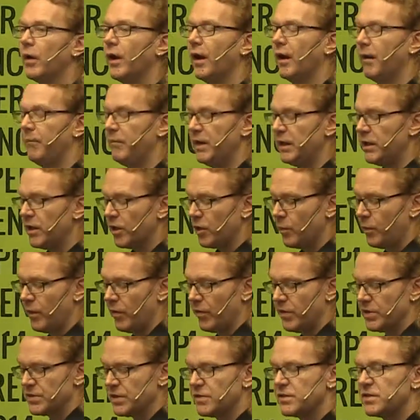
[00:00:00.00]
Media
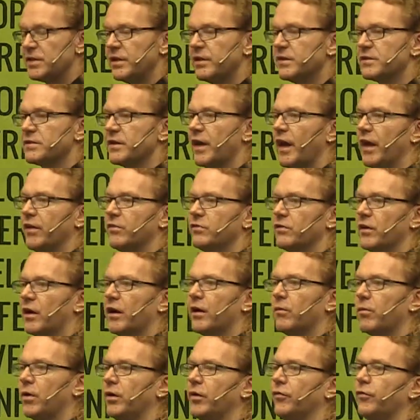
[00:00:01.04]
queries in CSS are a
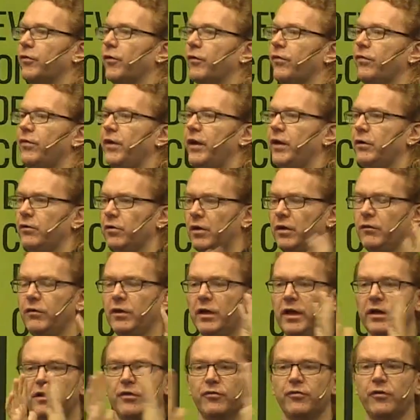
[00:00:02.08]
wonderful thing to give you
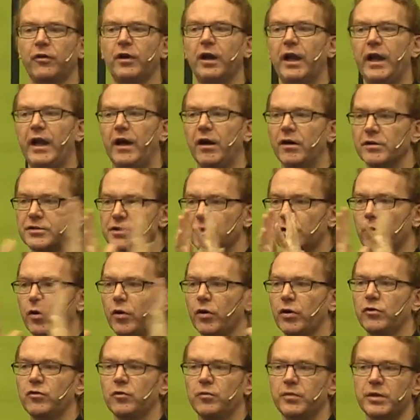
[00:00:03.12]
like different layouts
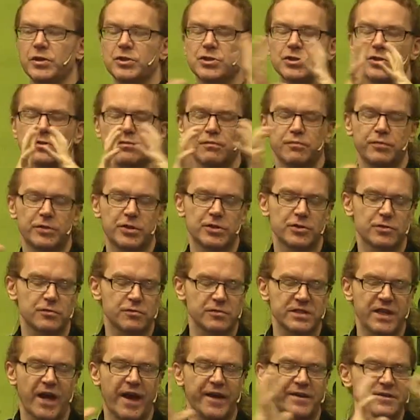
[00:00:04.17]
according to which
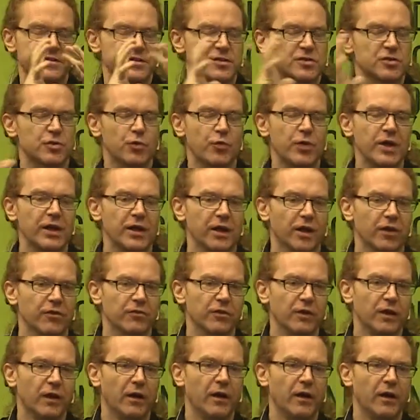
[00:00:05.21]
size the screen is.